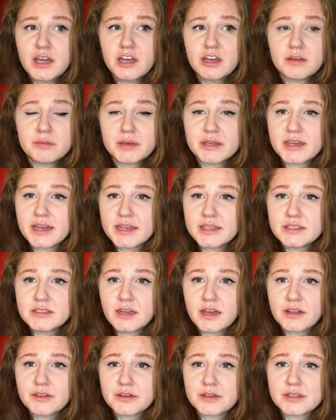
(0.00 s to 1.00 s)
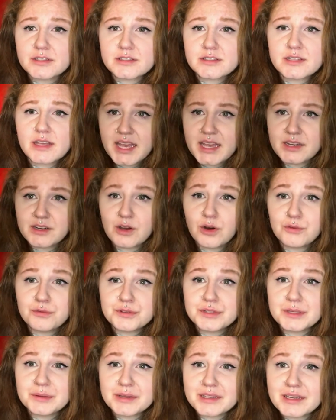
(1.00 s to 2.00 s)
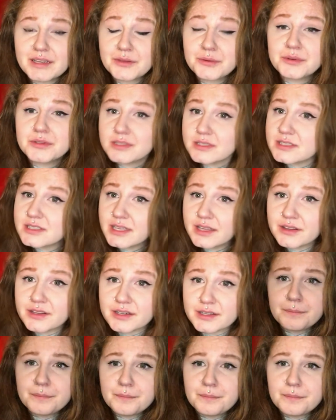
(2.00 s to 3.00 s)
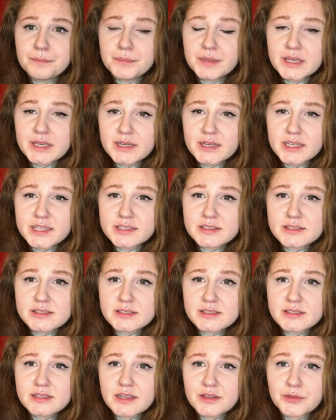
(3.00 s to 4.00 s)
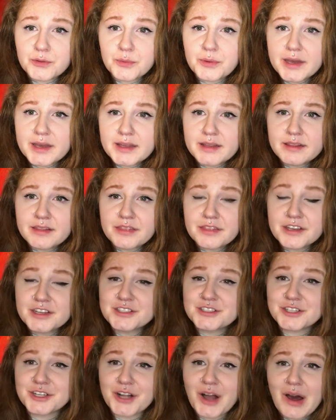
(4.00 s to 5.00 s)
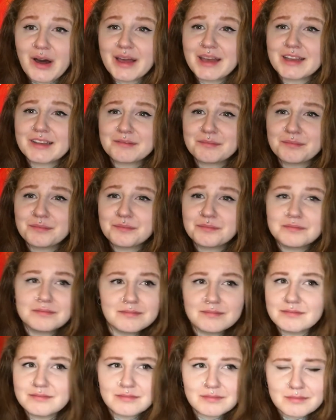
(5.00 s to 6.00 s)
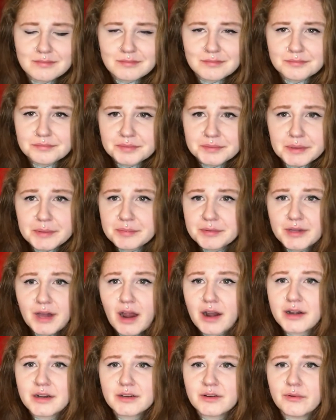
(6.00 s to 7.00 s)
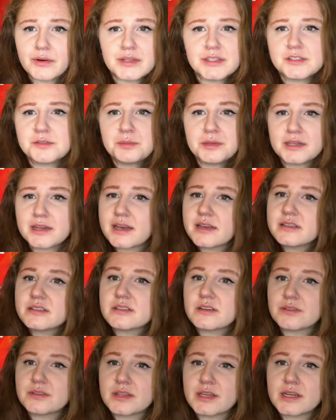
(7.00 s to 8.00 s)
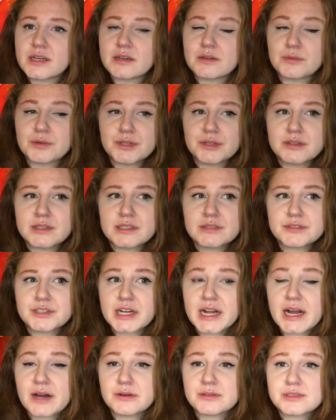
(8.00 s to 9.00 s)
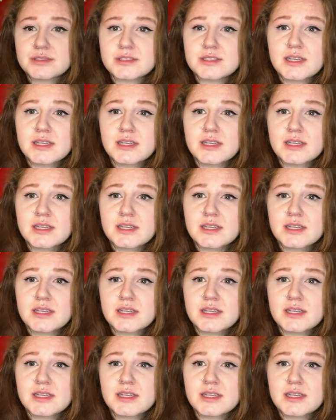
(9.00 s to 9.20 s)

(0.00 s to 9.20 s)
be kind to others, and hopefully we can get through this together. Because the way that things are going, people aren't going to be nice out there when you leave your house.